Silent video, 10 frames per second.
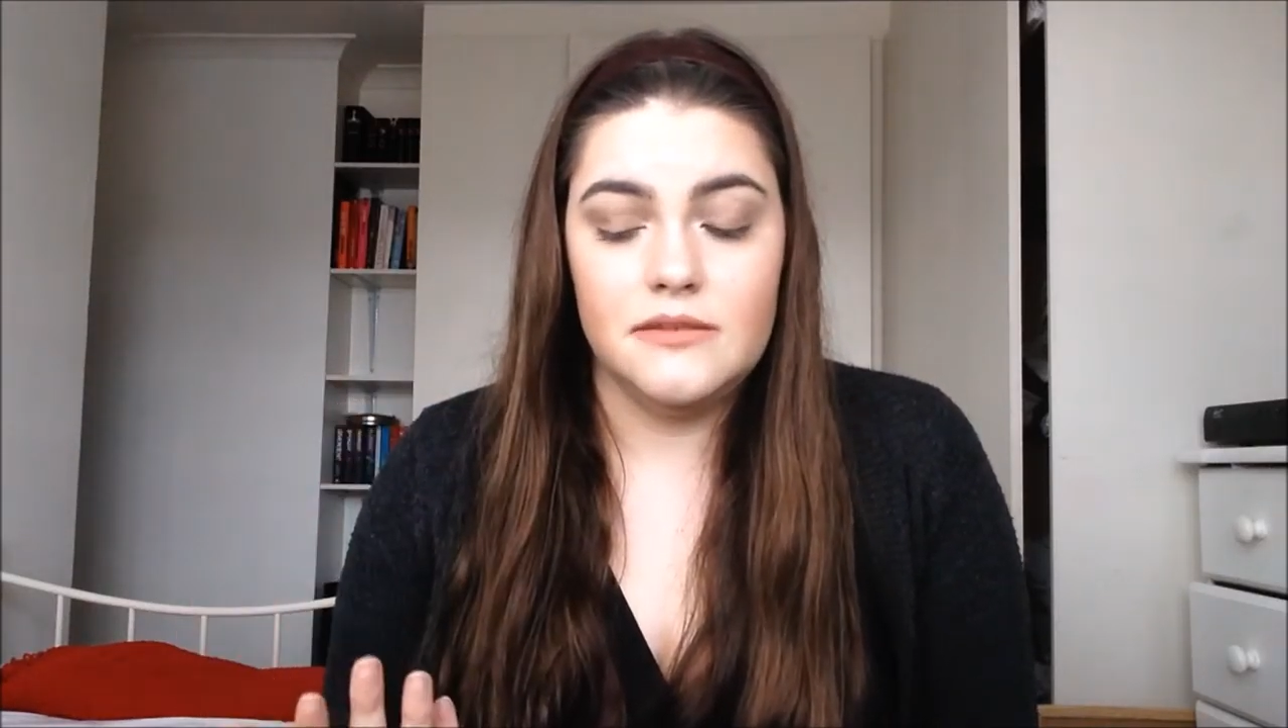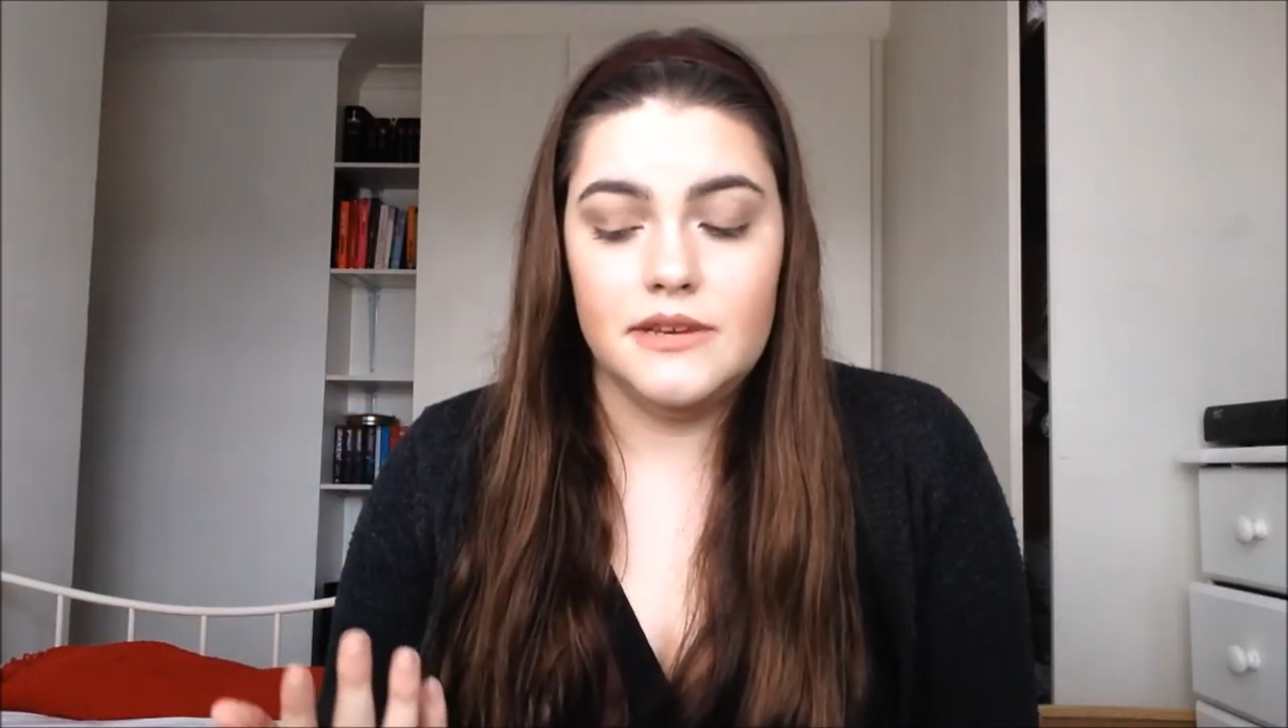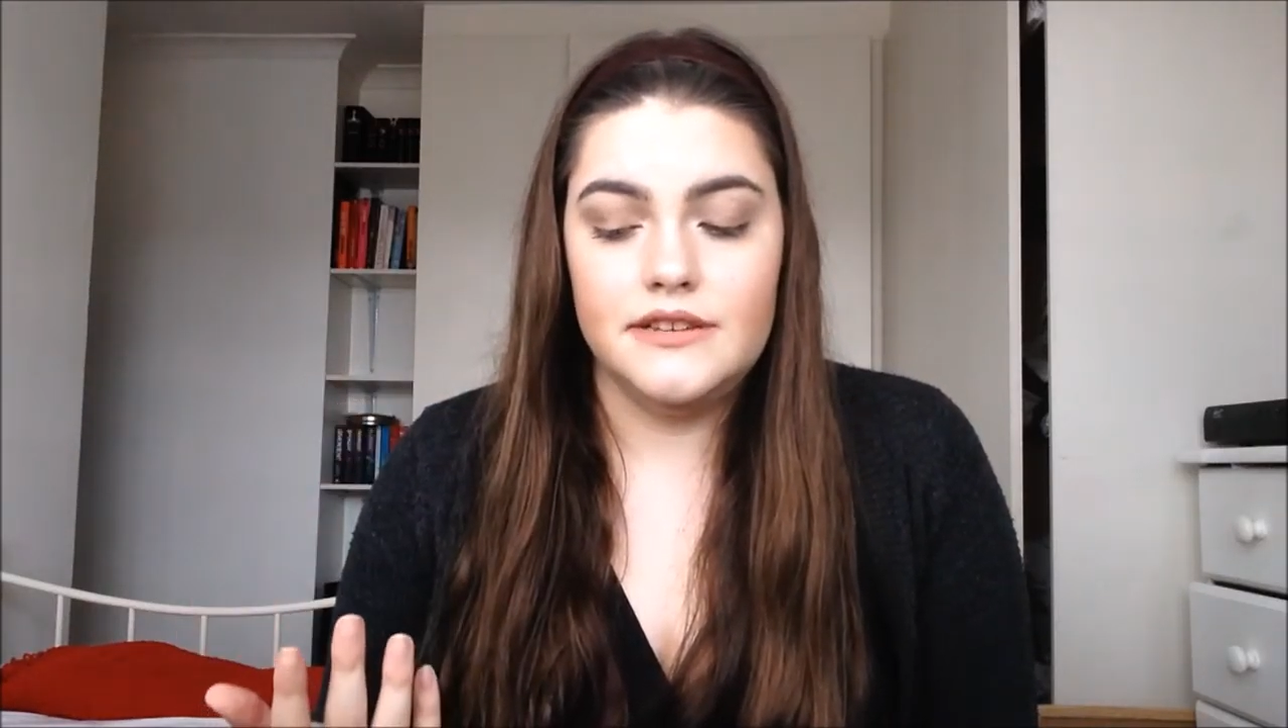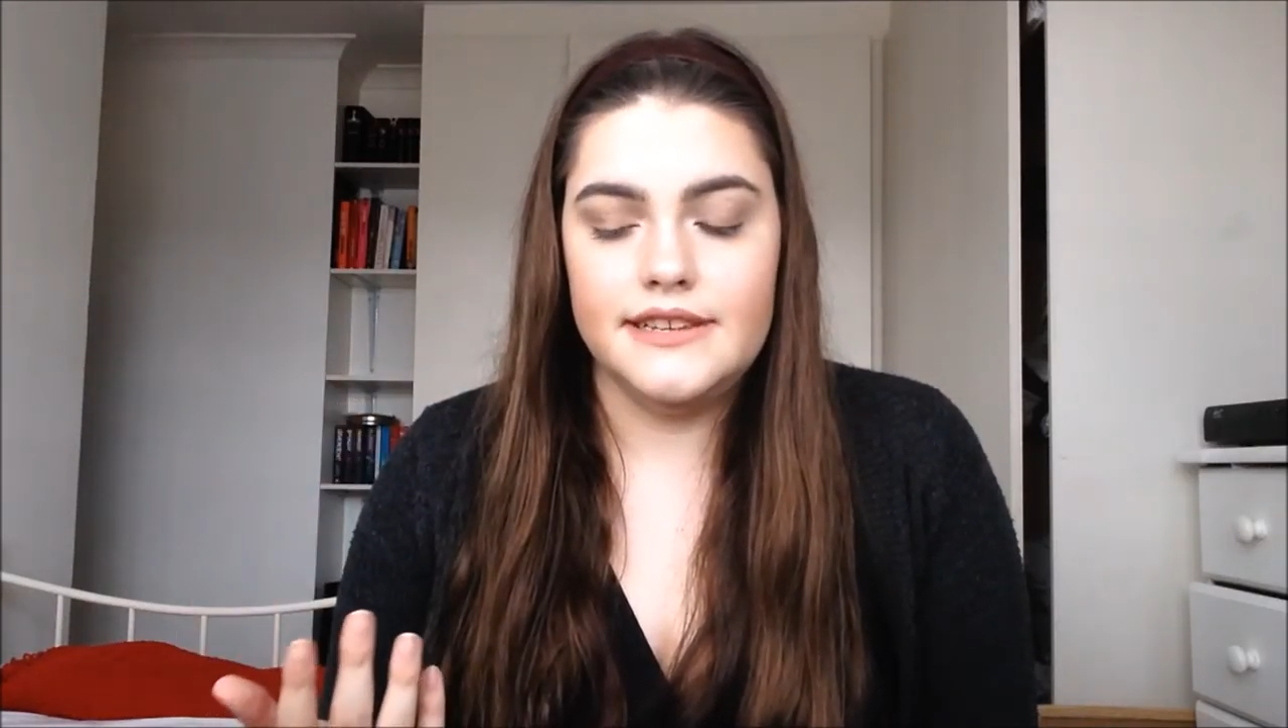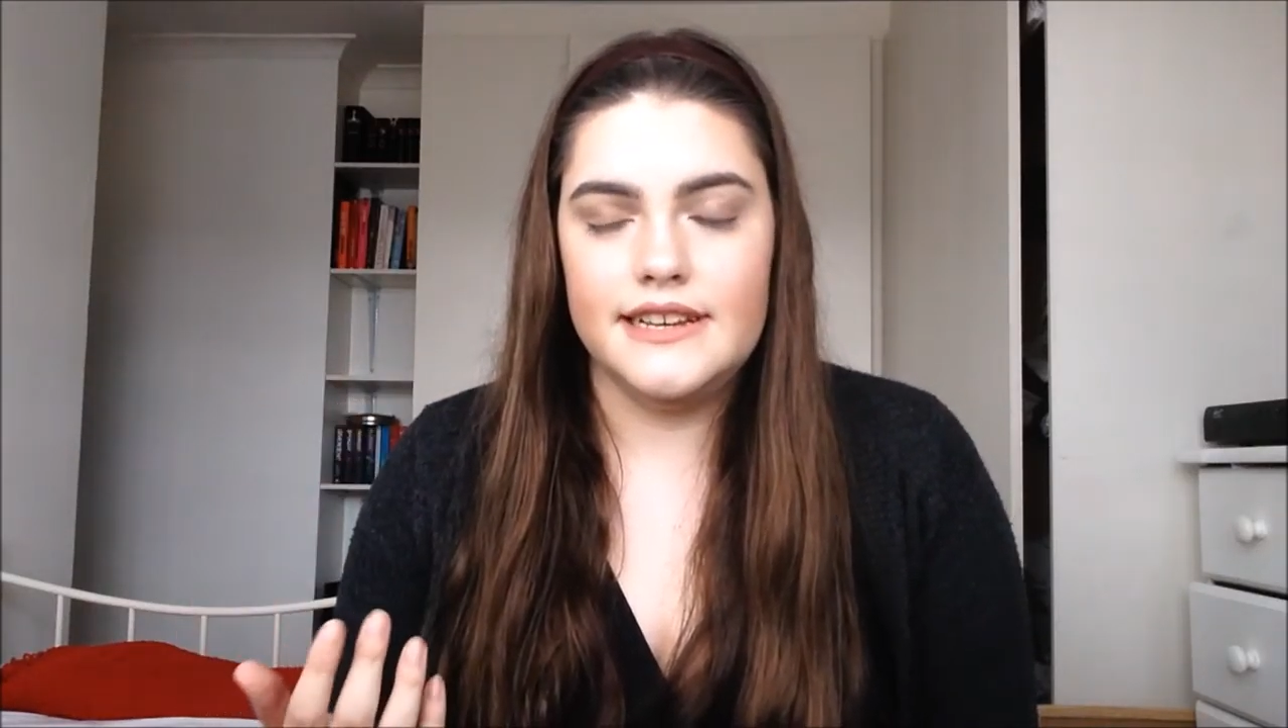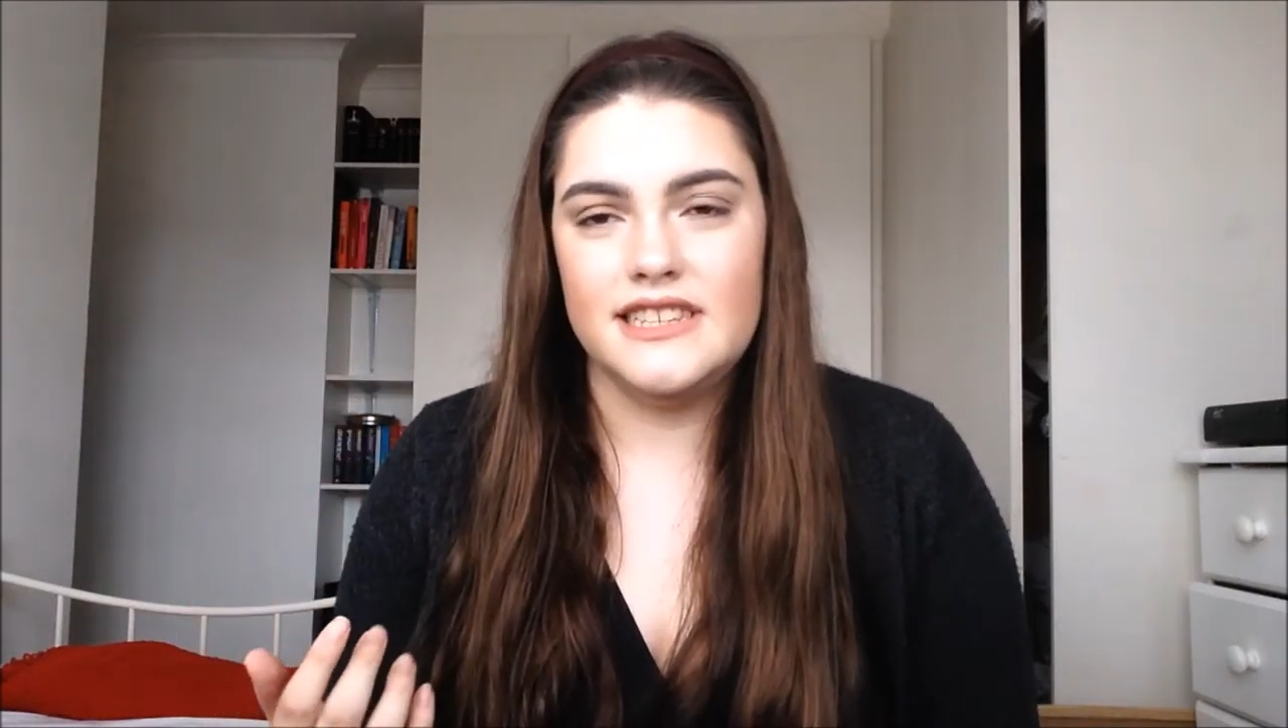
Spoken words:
to music,